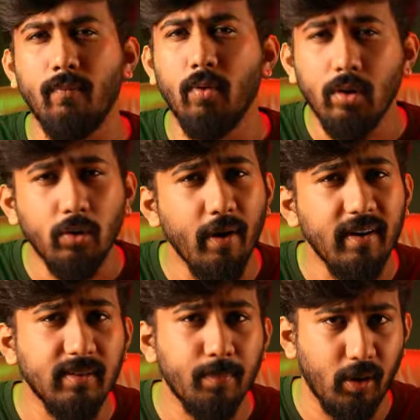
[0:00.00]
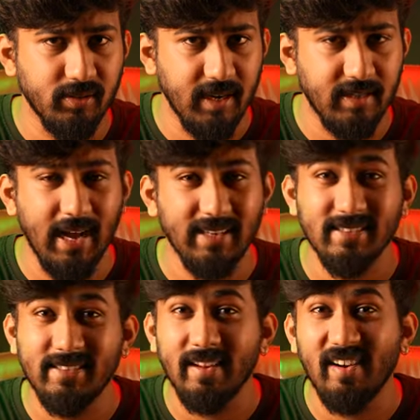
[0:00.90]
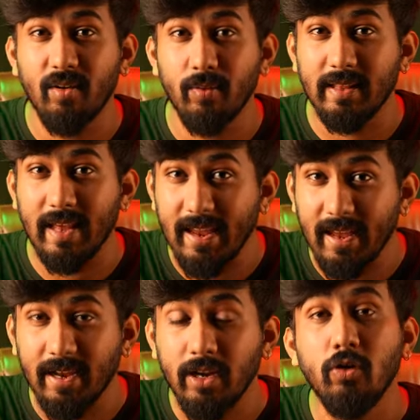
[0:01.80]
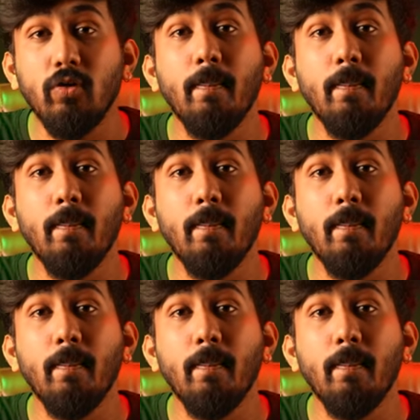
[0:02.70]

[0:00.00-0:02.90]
Worldcoin is a project that's integrated with AI